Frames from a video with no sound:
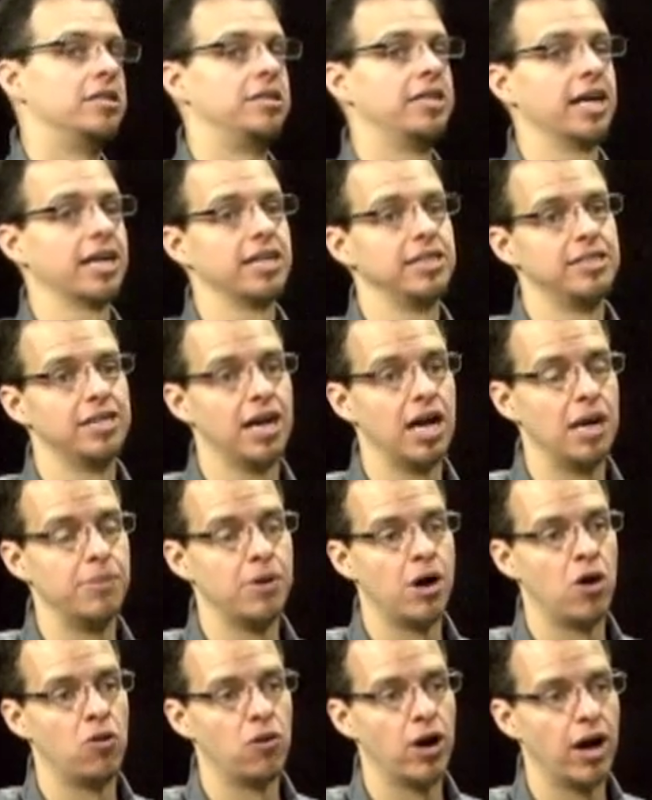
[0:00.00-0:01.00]
The second
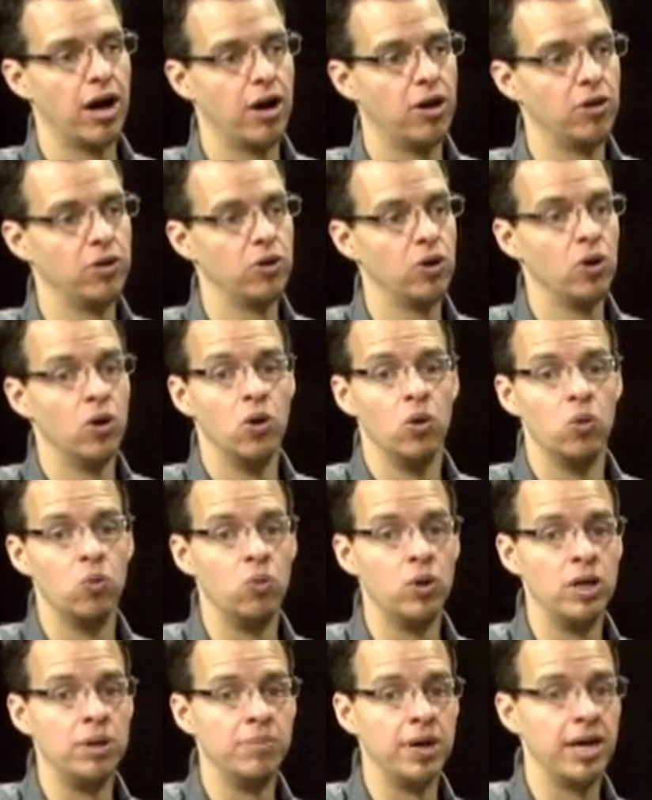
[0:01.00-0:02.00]
time around,
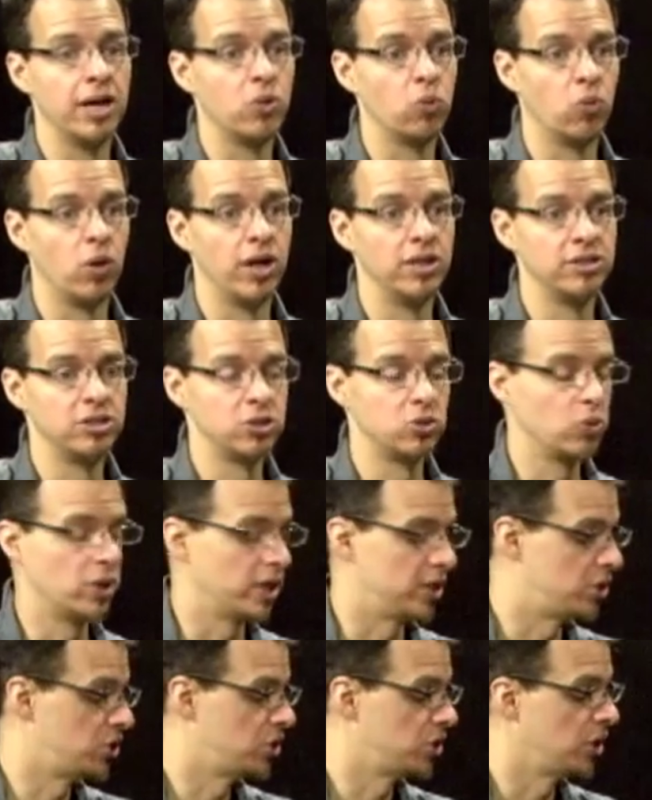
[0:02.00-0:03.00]
we make one
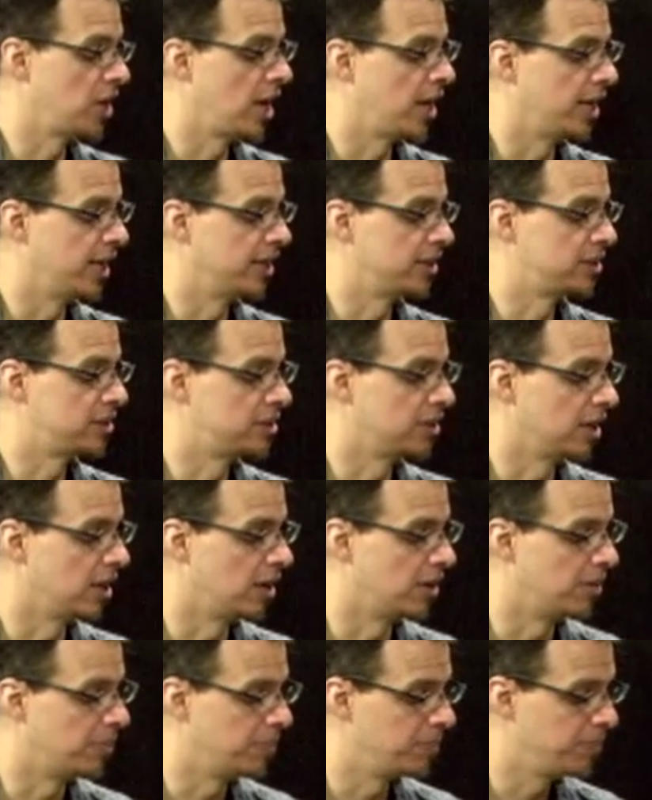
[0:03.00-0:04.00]
switch, and it's,
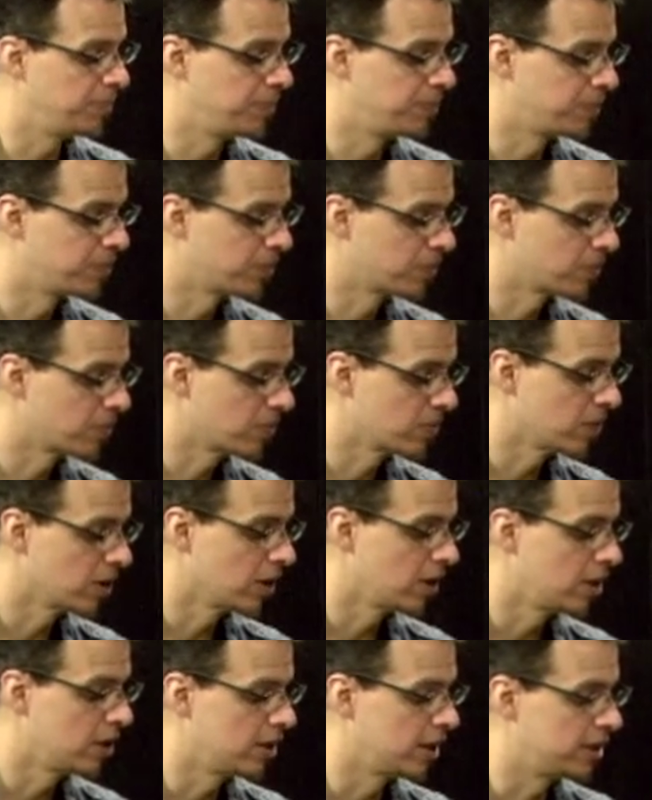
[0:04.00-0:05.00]

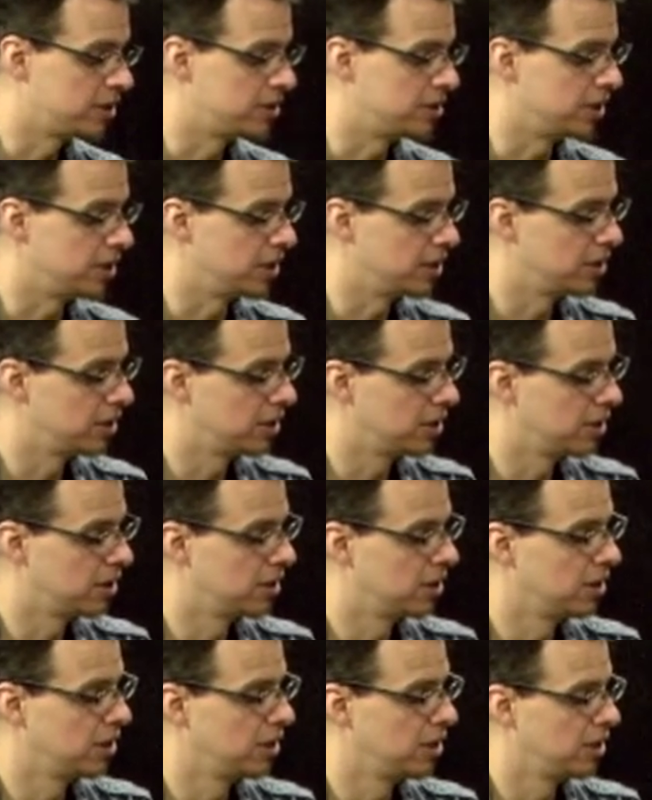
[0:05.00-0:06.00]
let's see,
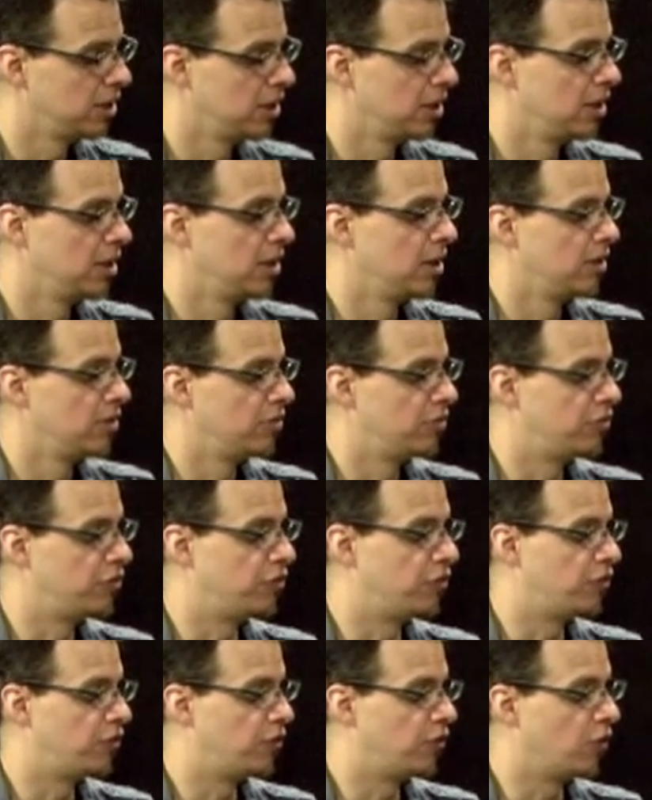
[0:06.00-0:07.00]

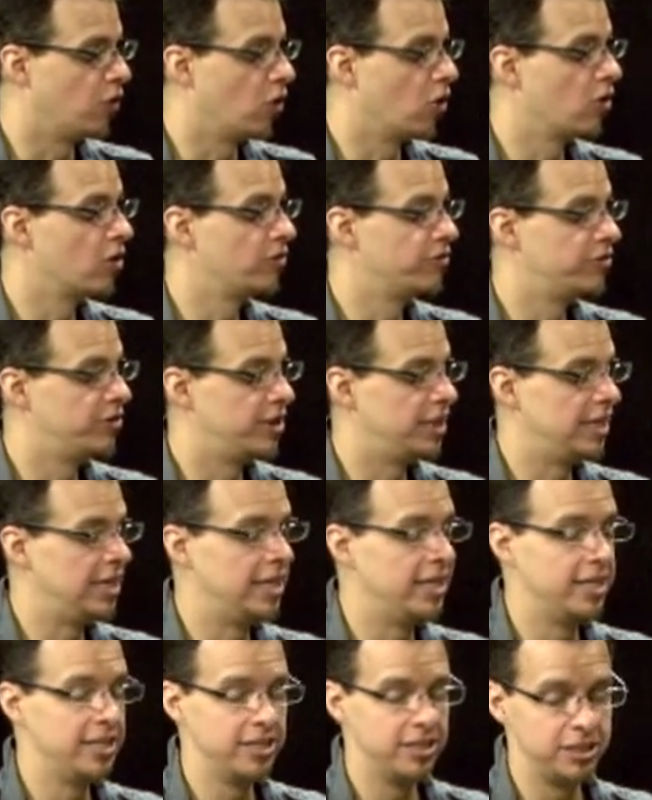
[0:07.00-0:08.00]
4 of
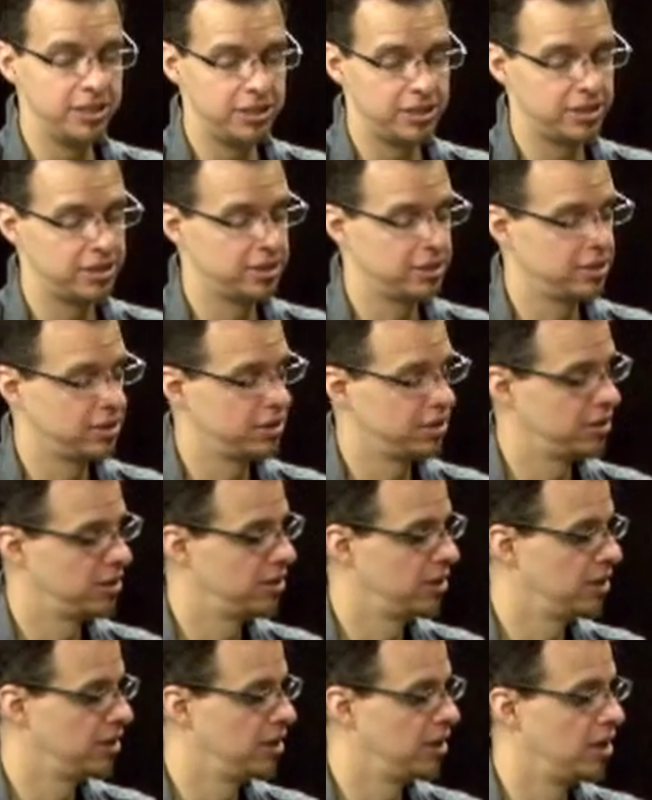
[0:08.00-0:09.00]
E's,
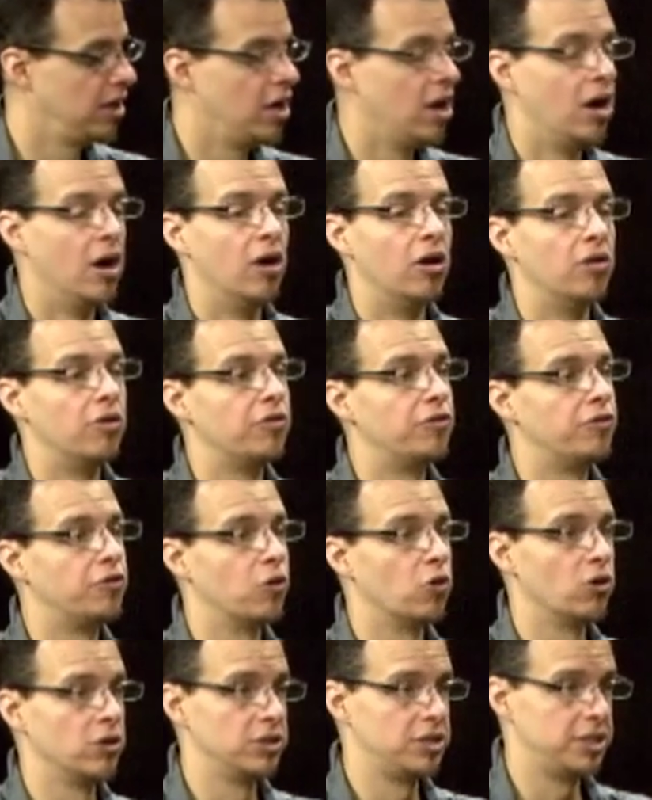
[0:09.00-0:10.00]

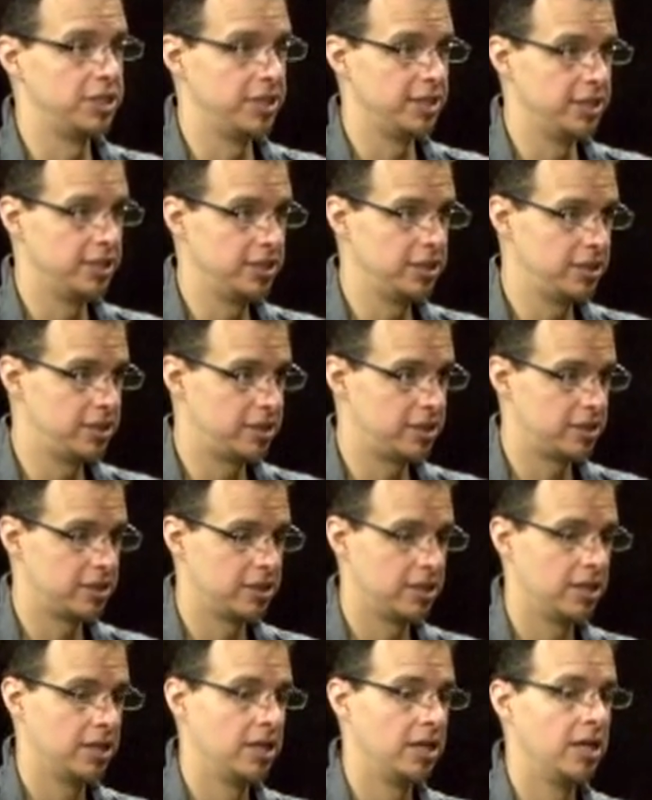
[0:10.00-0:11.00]
4 C's,
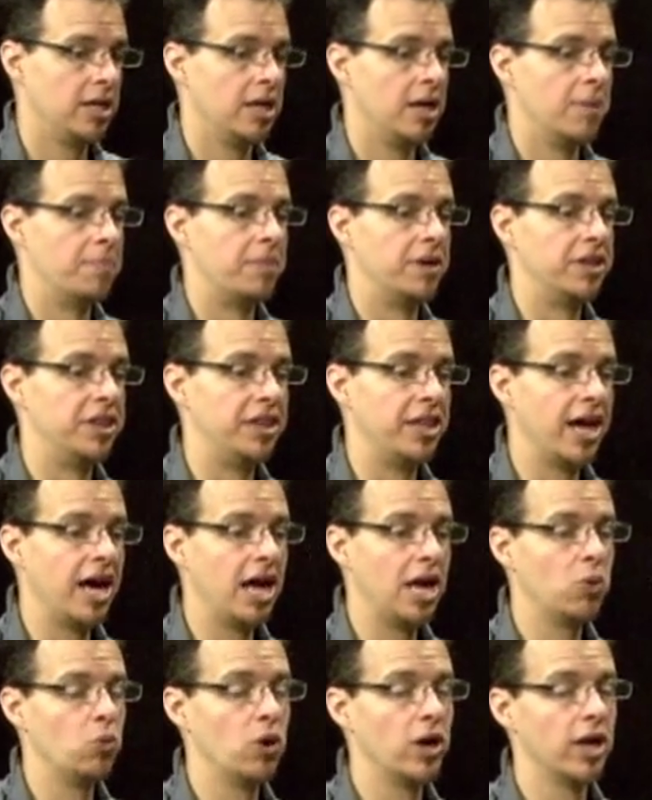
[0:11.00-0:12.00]
but
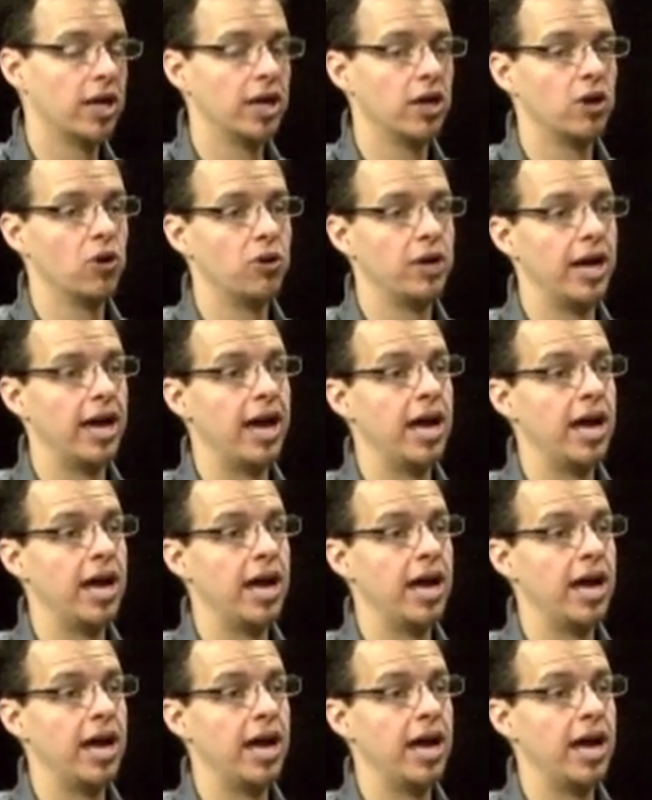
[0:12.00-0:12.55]
then we're going to go to